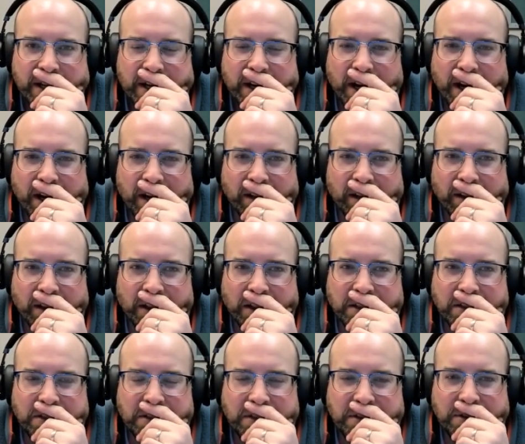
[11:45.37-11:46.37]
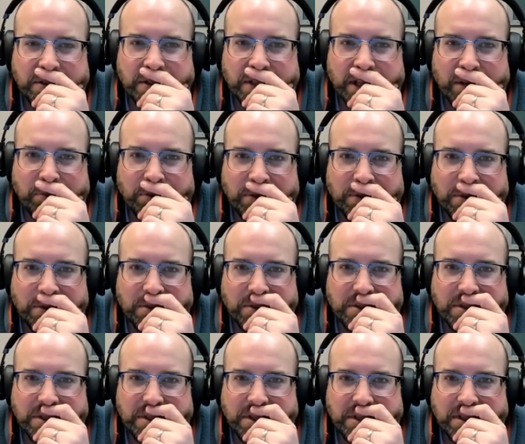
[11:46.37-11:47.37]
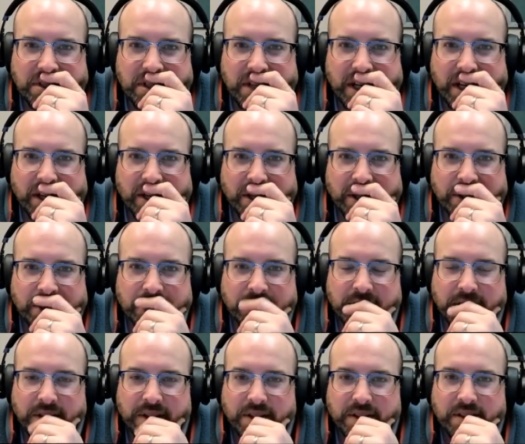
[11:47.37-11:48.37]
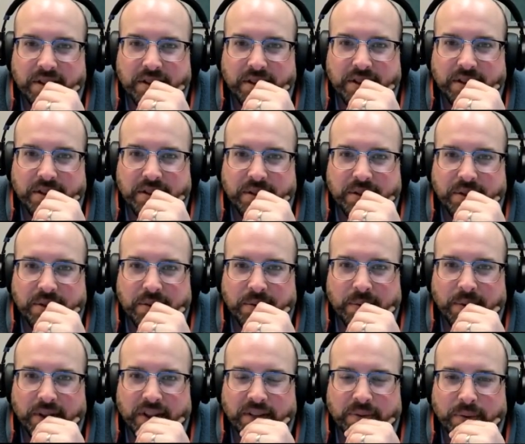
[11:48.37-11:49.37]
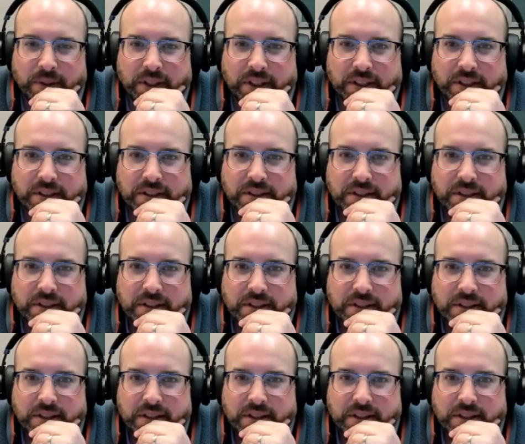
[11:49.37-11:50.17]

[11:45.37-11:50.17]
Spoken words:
let's do a couple scenarios here. So let's do one where it's